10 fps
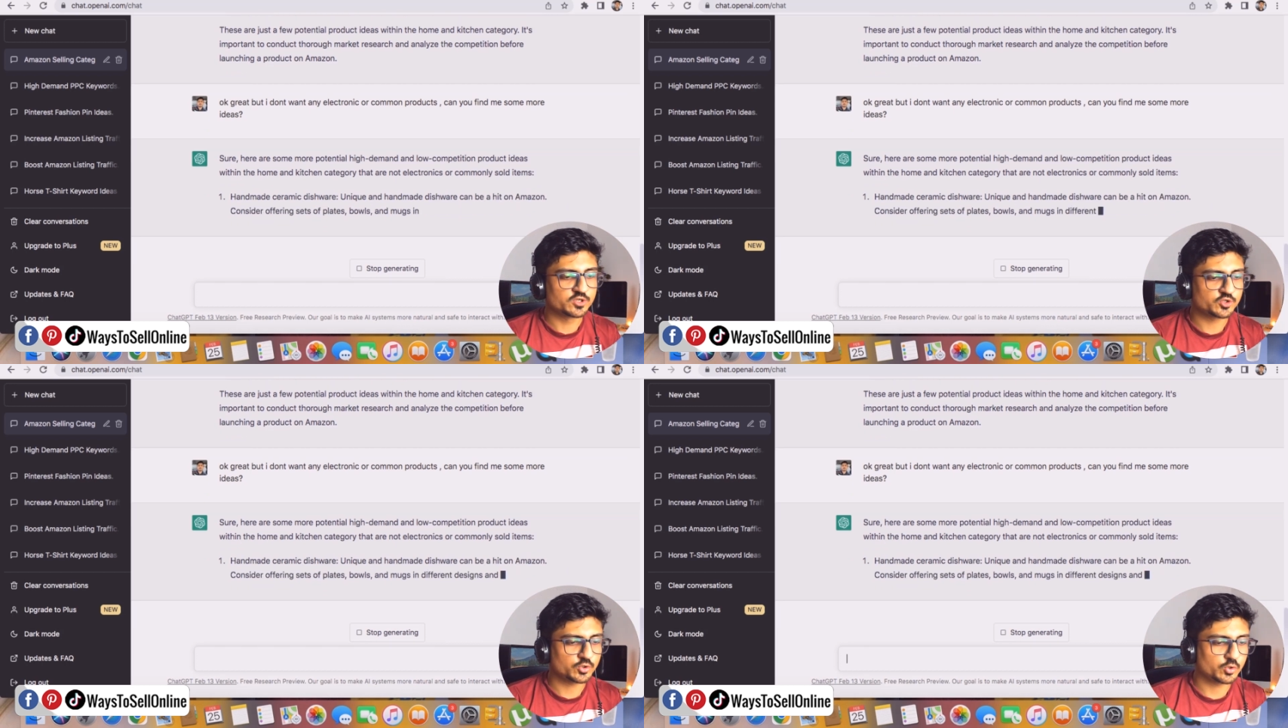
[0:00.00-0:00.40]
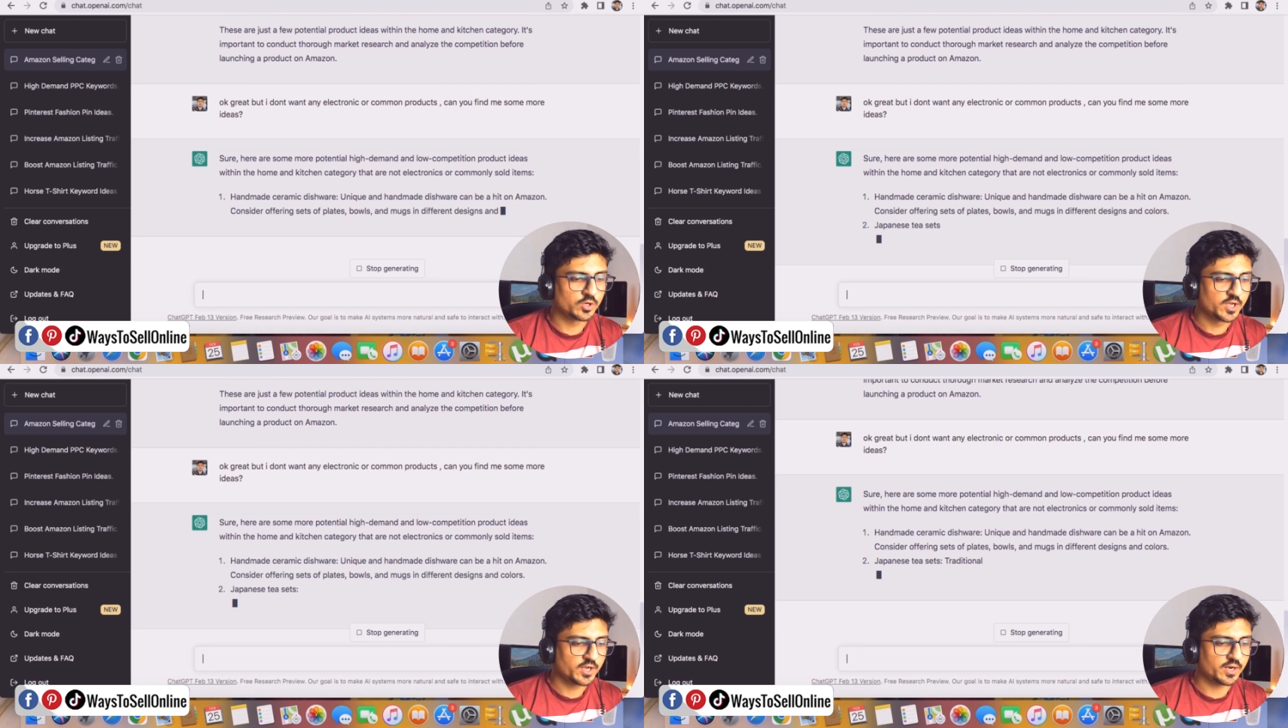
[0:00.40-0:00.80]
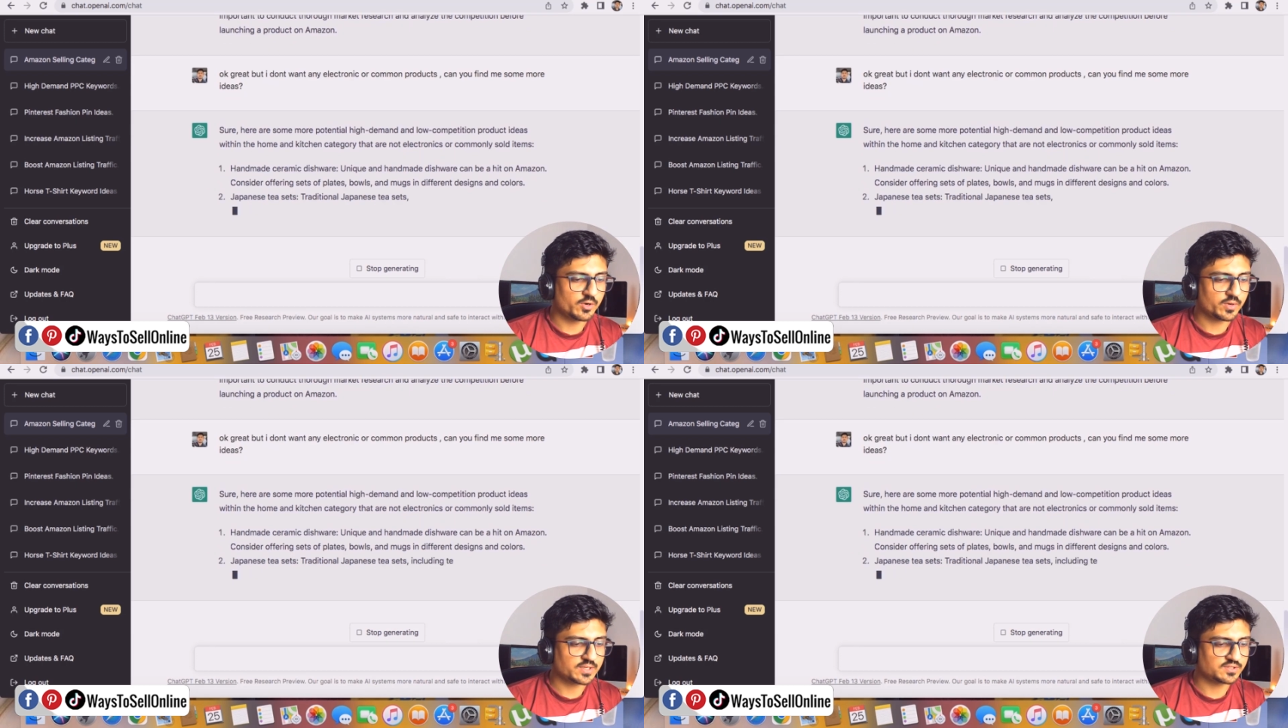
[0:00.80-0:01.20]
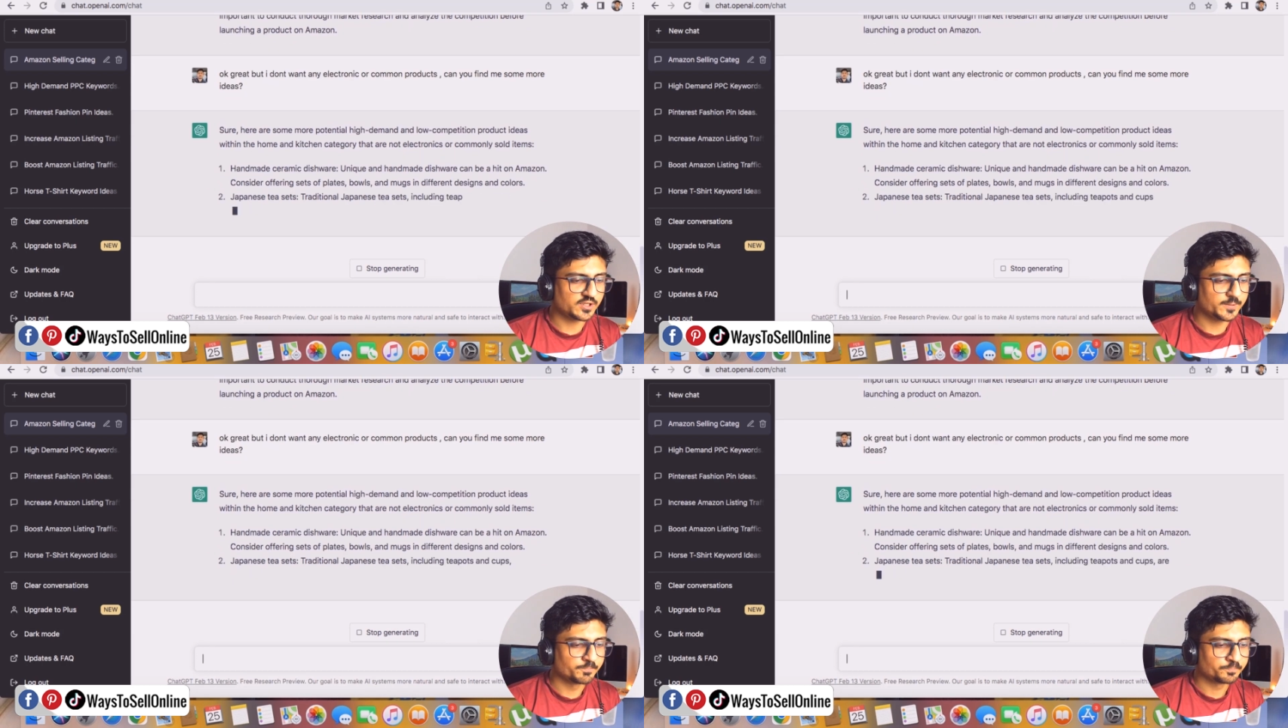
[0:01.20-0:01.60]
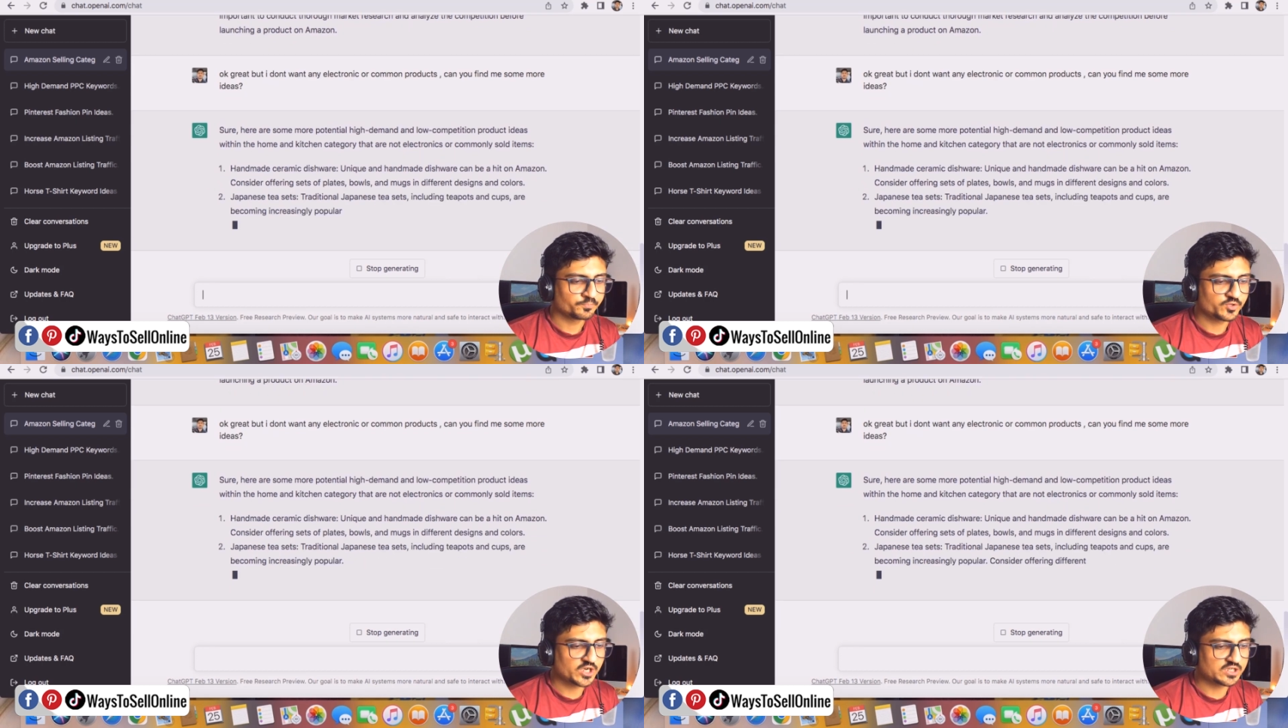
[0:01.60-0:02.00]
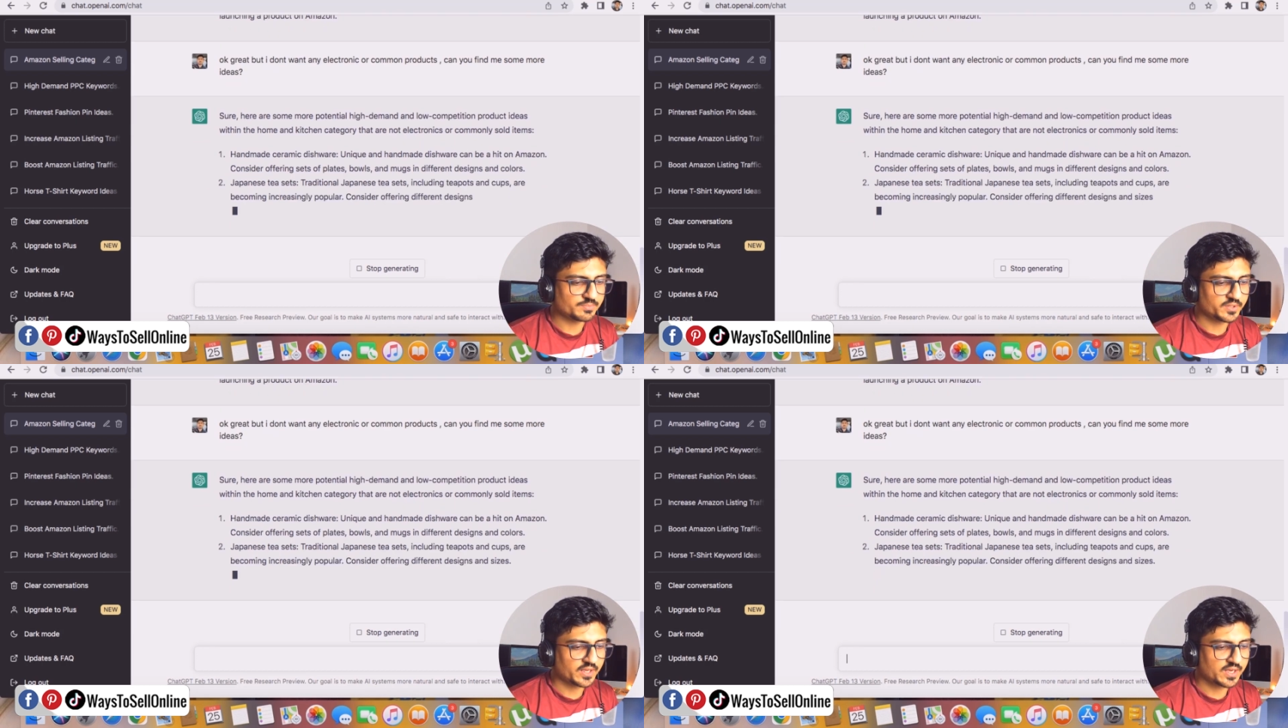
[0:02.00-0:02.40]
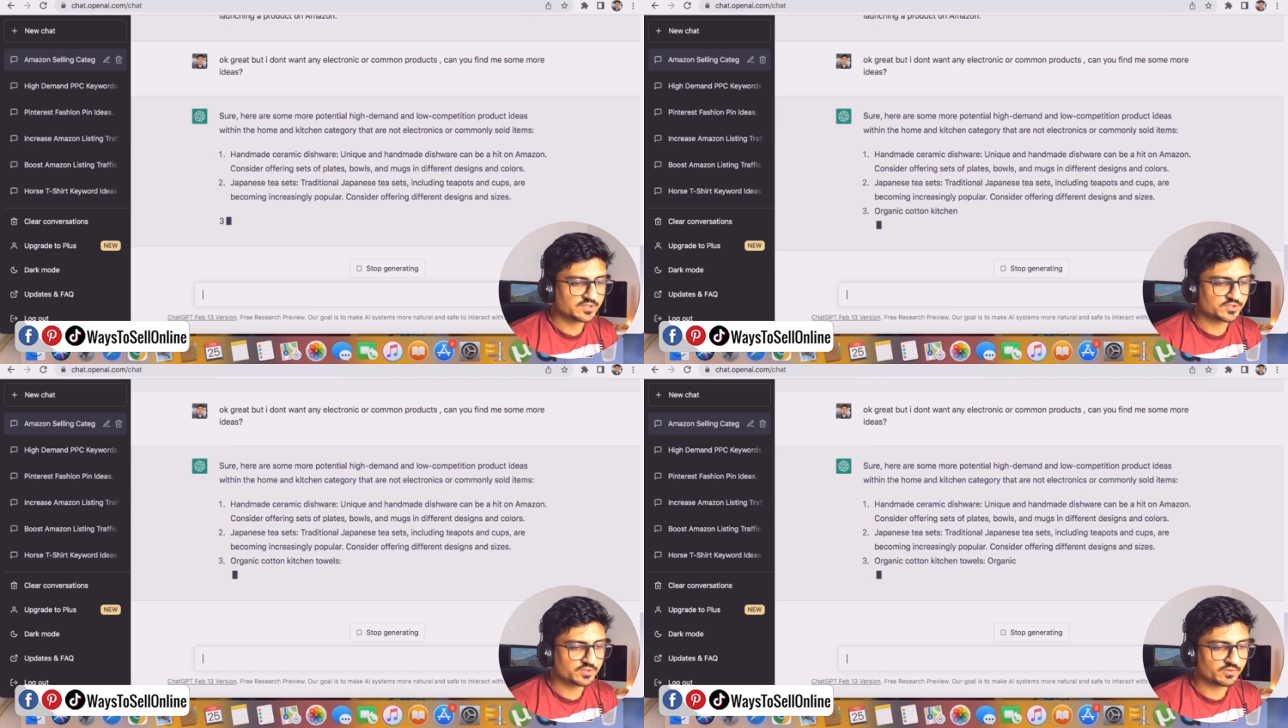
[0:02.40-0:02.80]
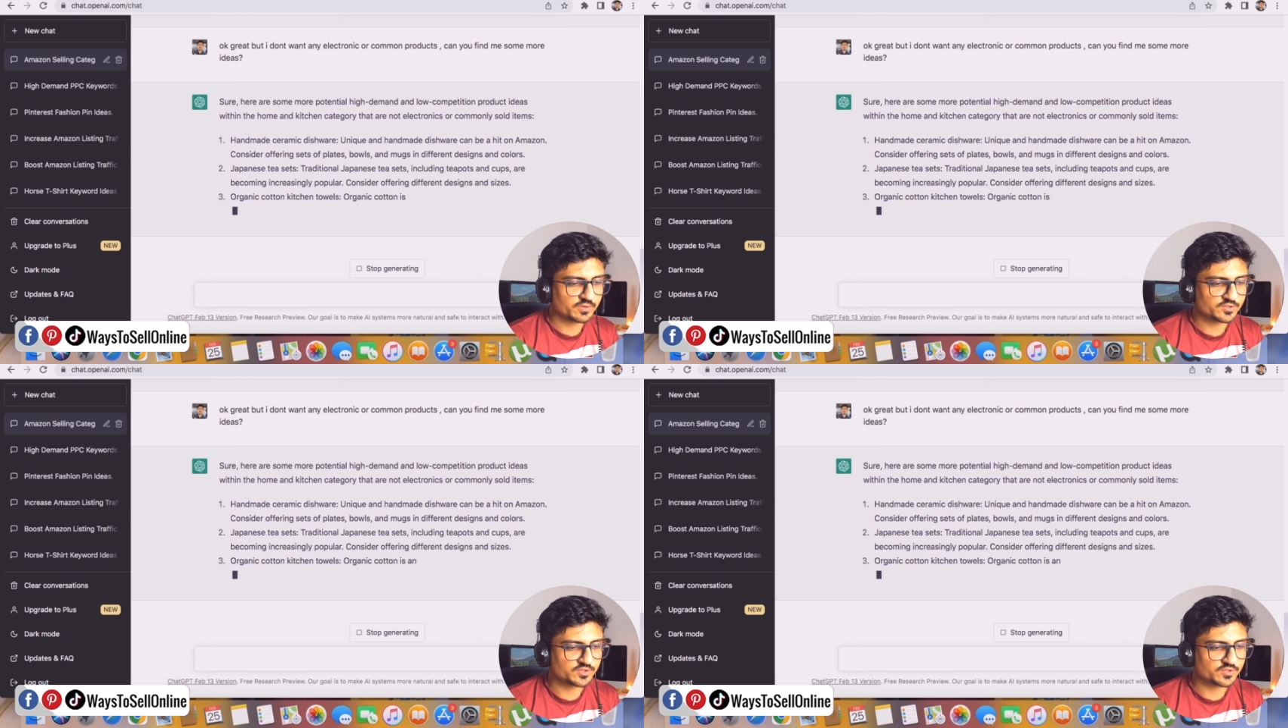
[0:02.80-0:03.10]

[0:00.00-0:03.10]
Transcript: So here you can see ChatGPT has uh,